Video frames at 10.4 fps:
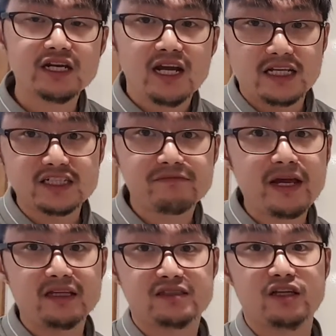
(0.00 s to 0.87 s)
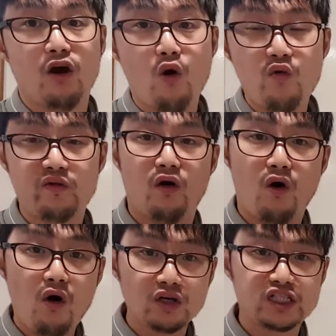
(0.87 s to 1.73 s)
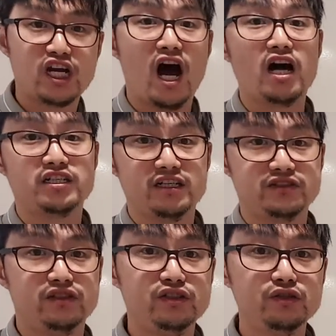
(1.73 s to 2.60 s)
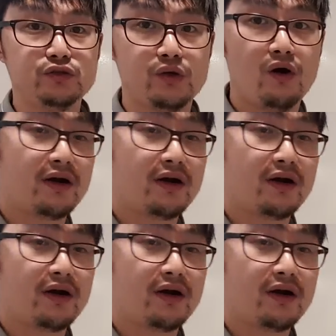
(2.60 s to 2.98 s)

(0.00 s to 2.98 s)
It just means the overall charge is neutral,